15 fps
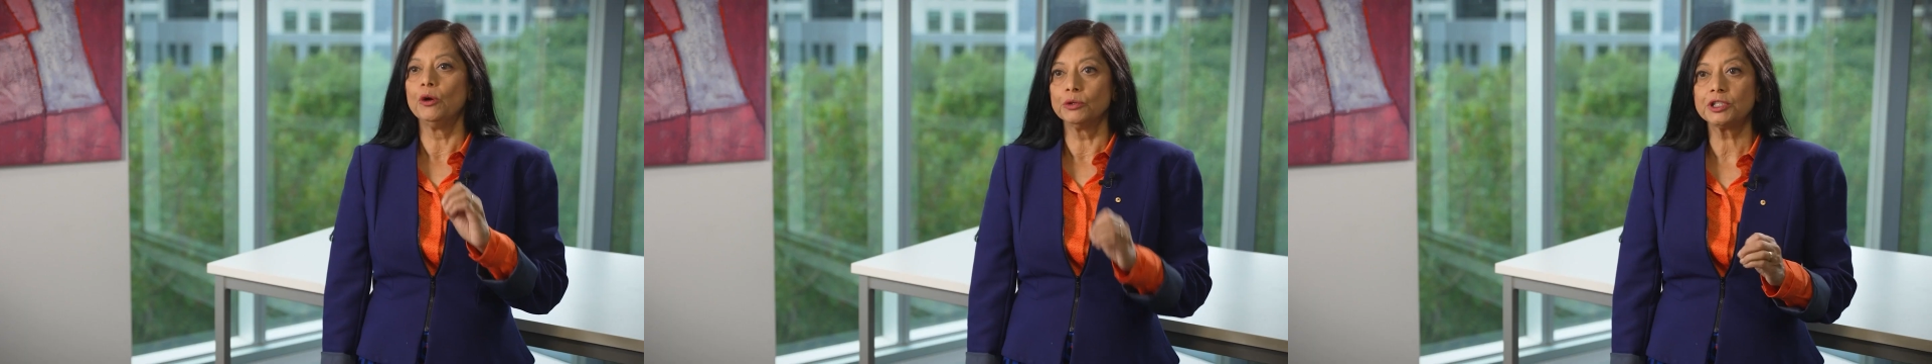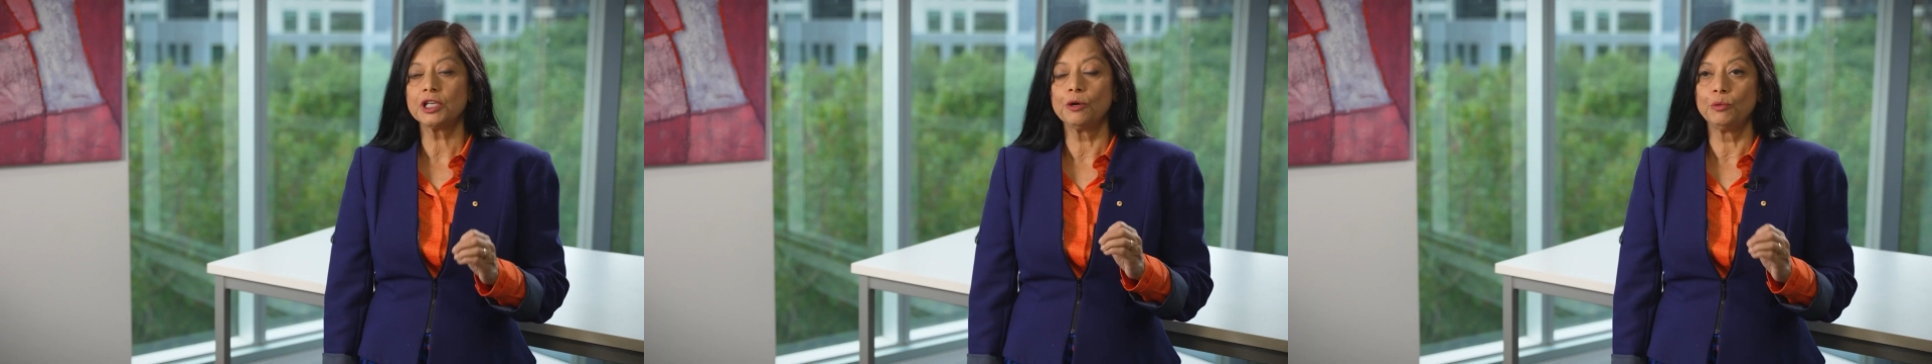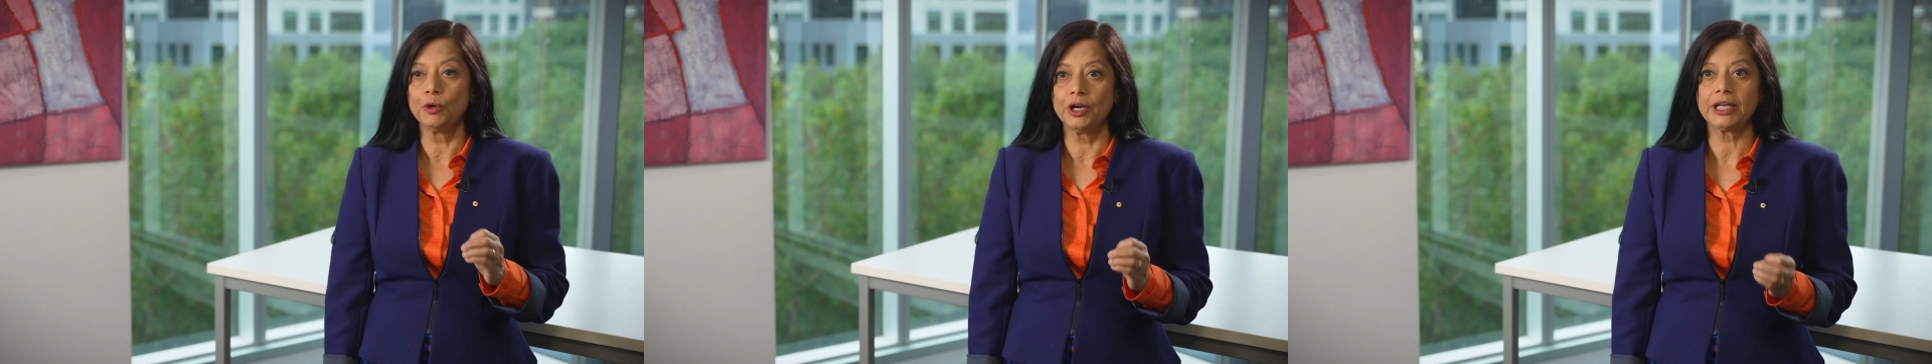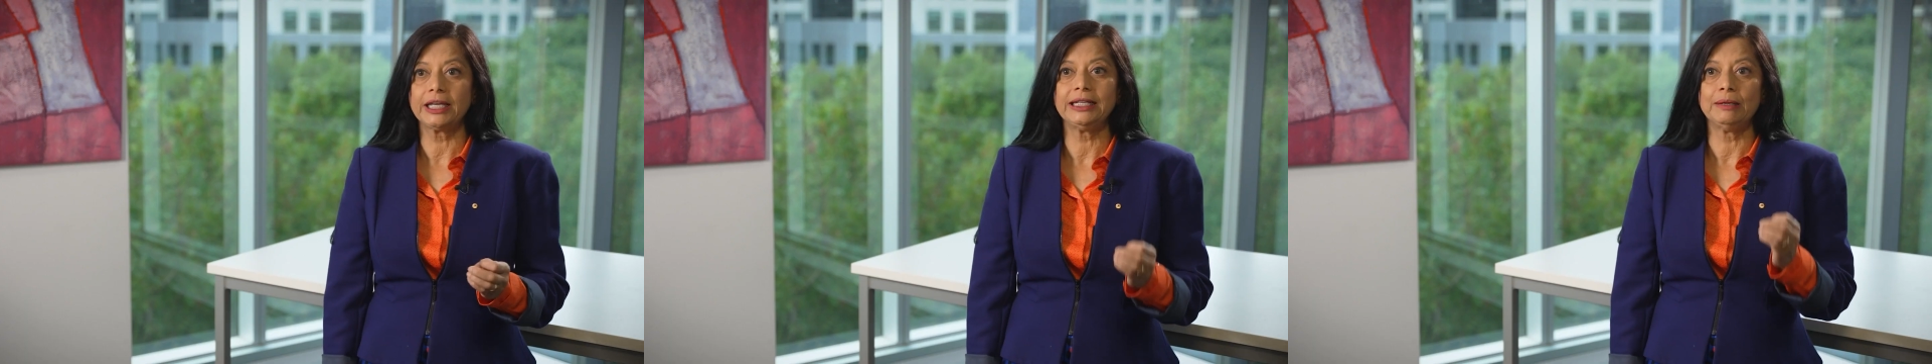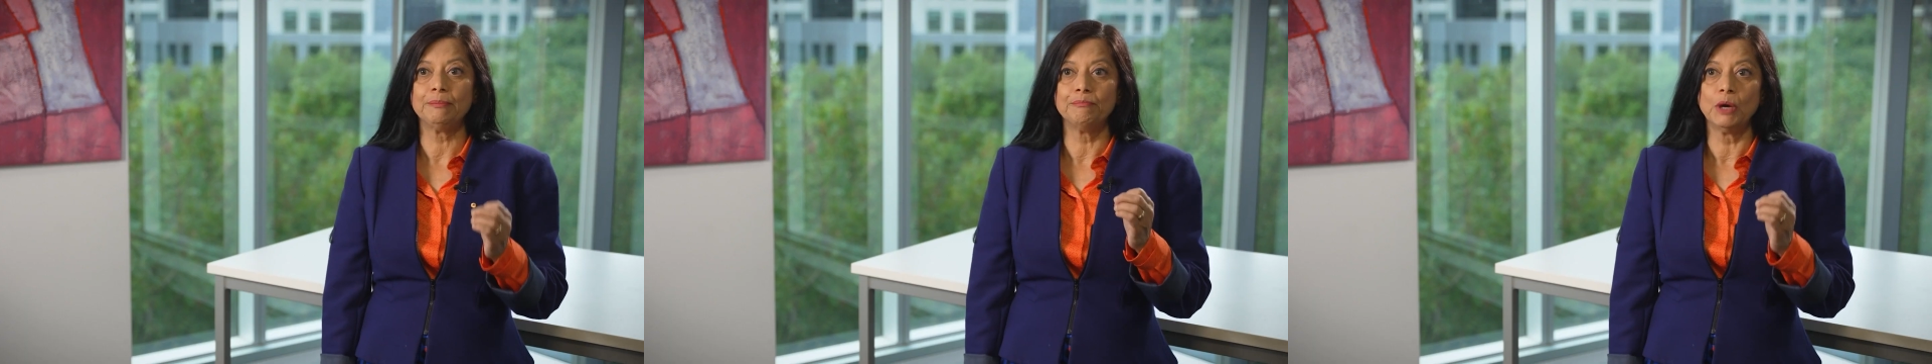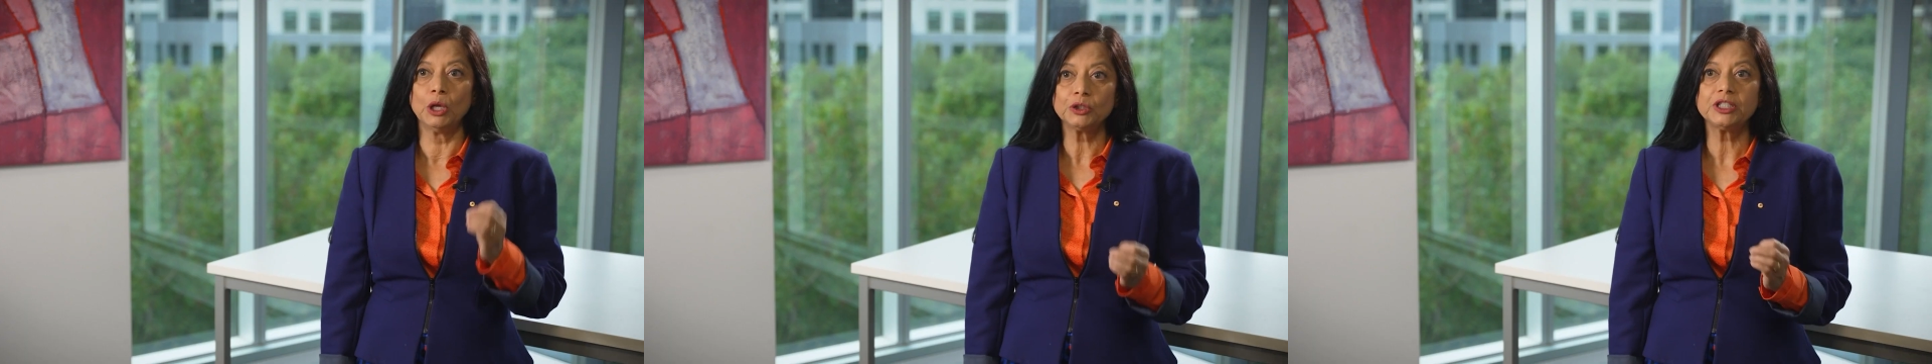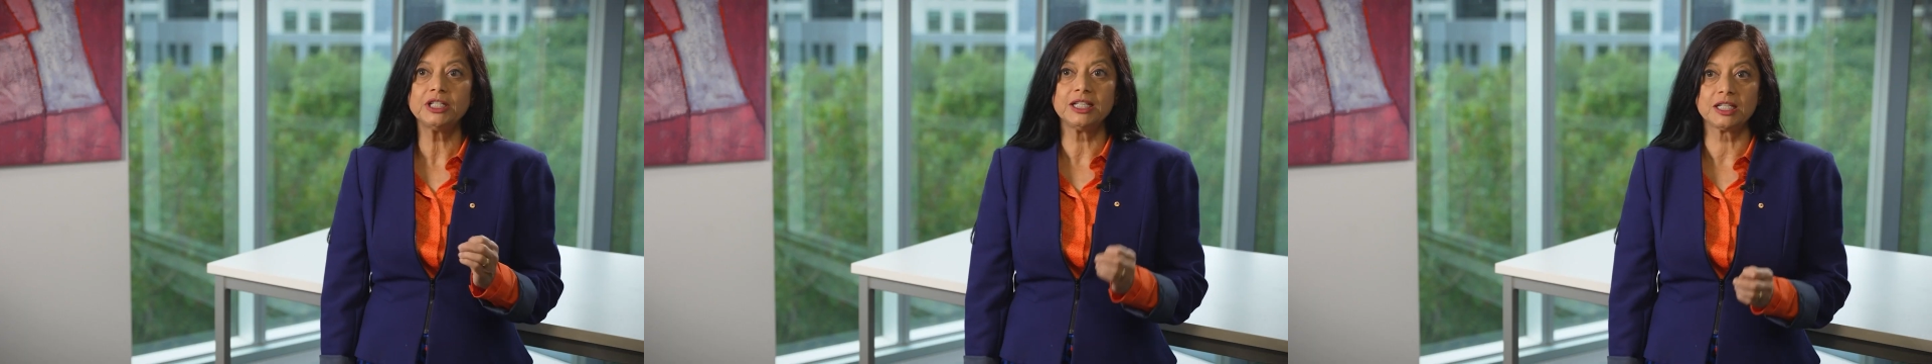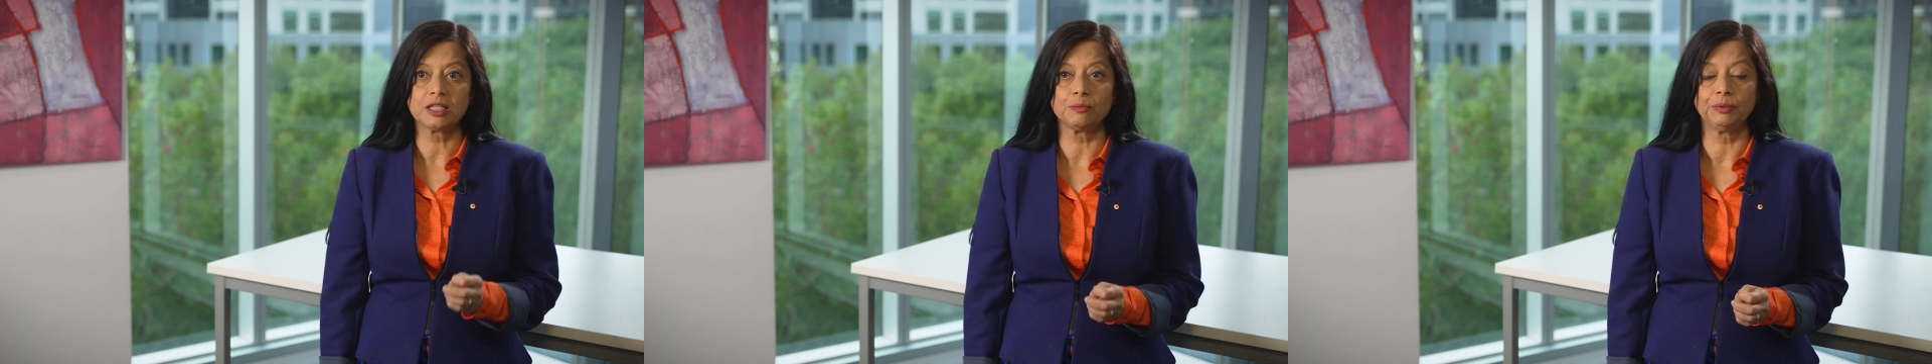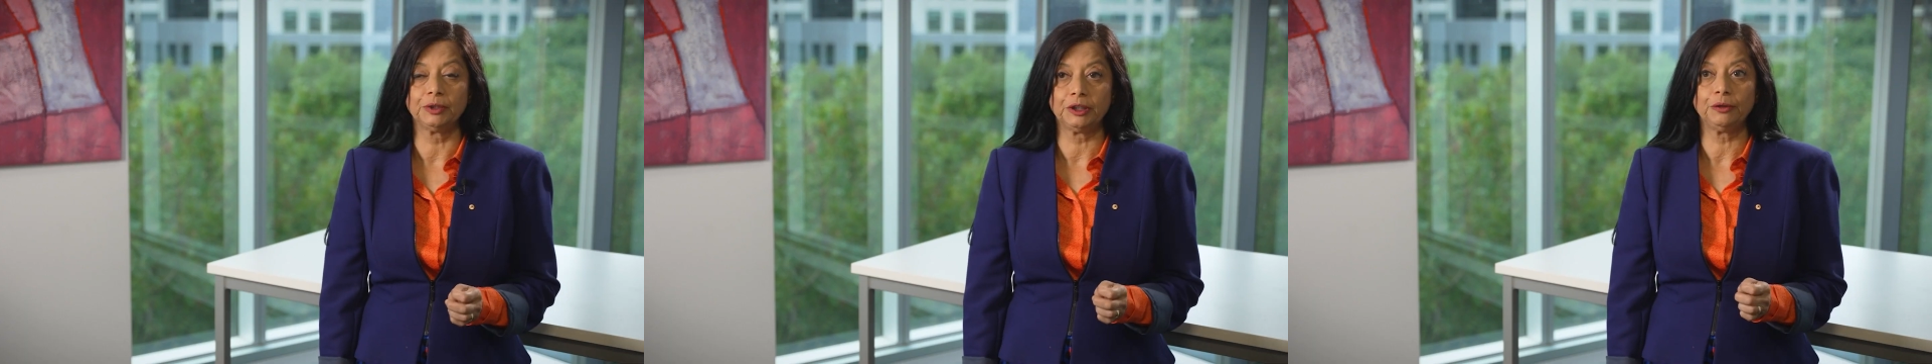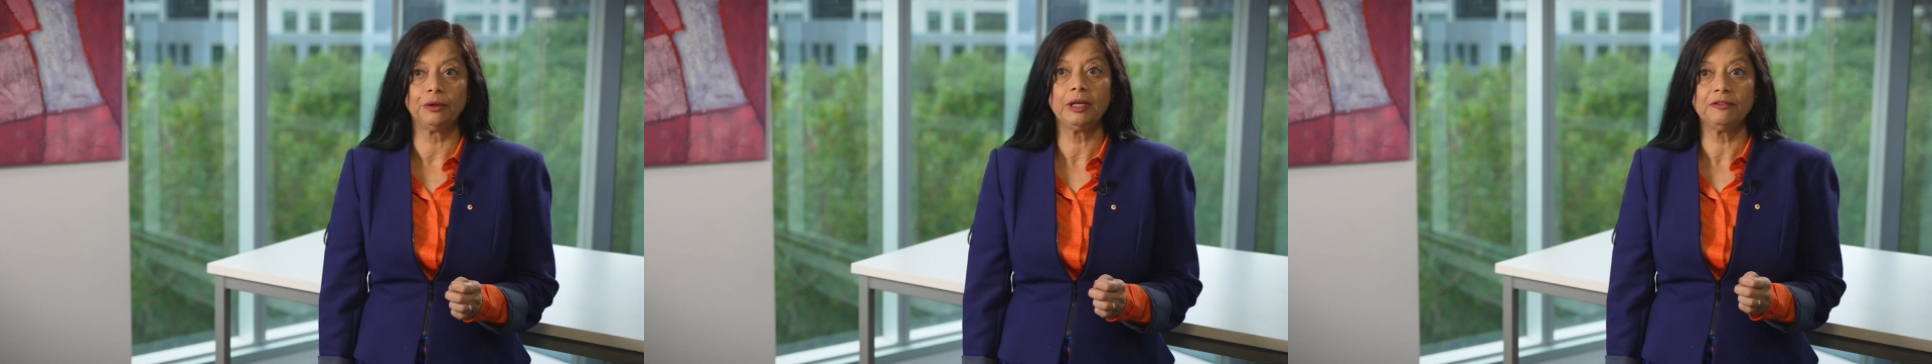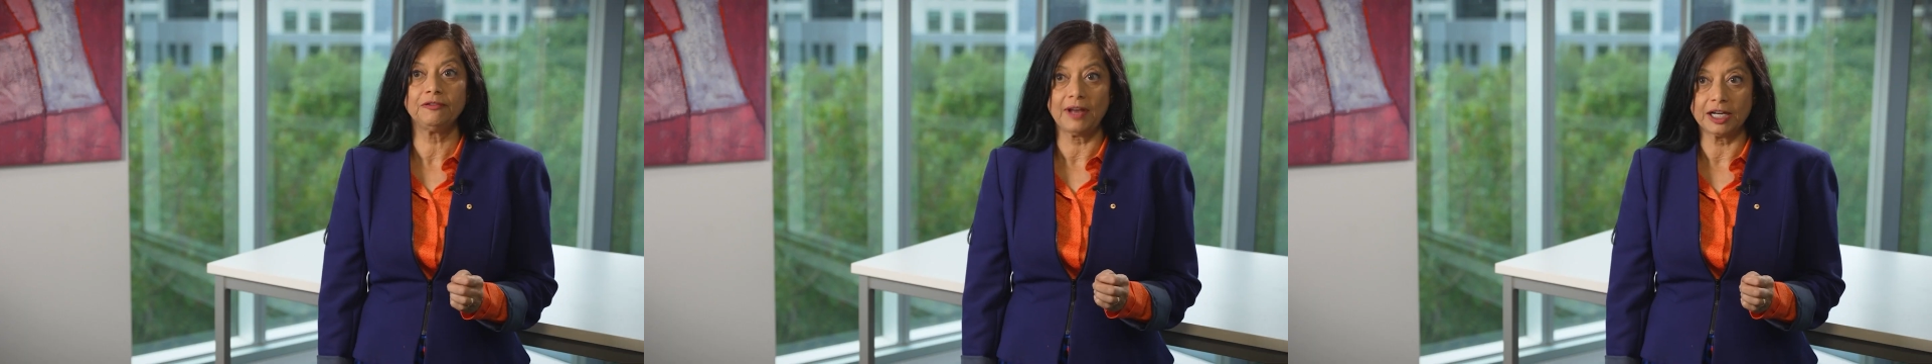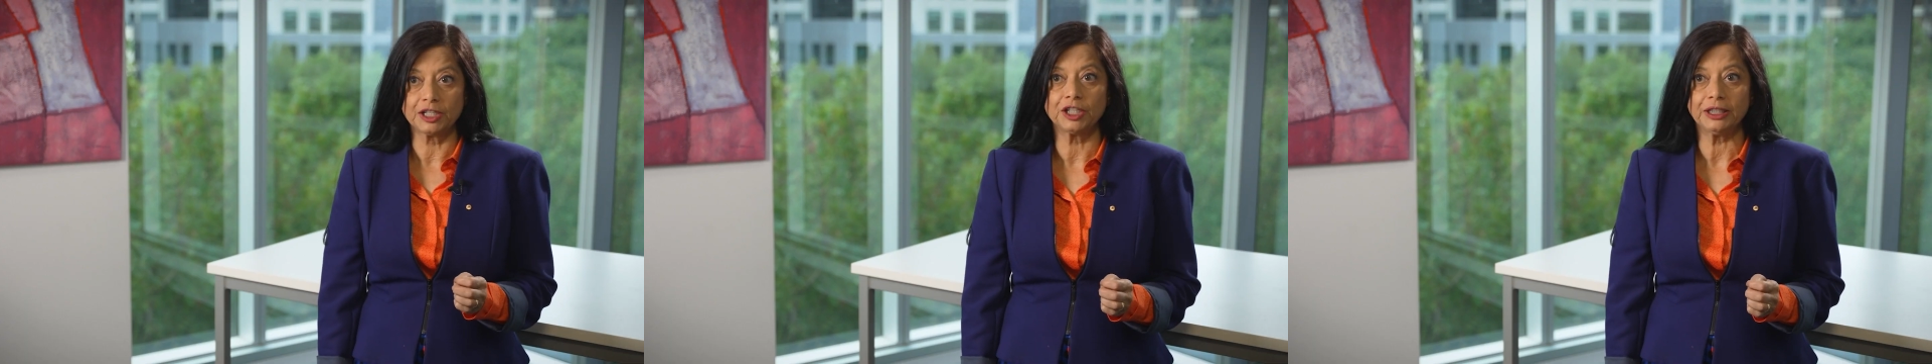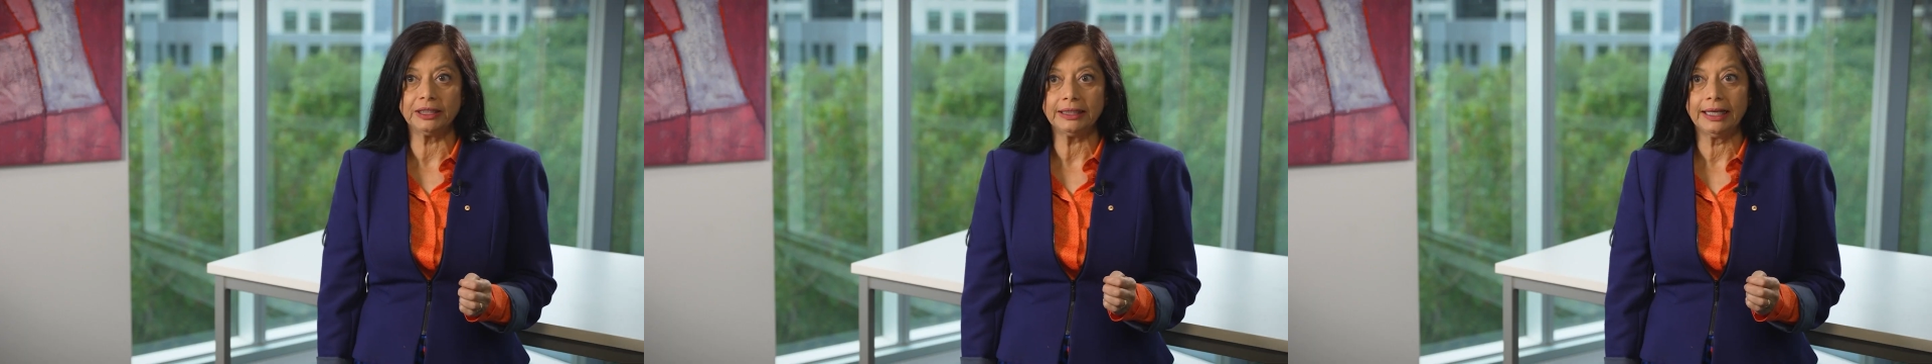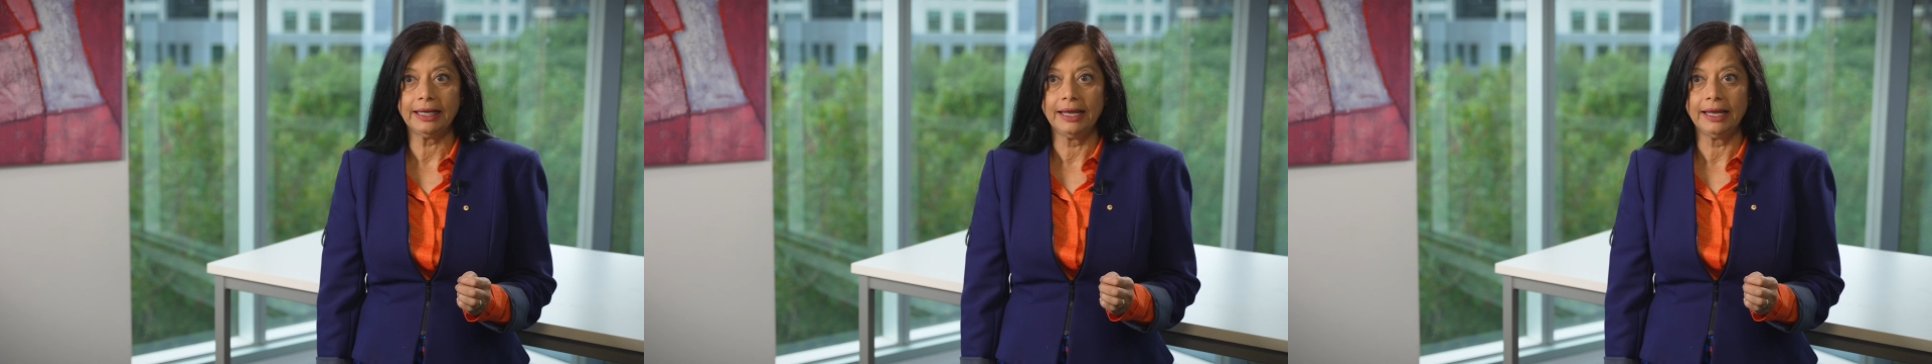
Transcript: also work in a multidisciplinary fashion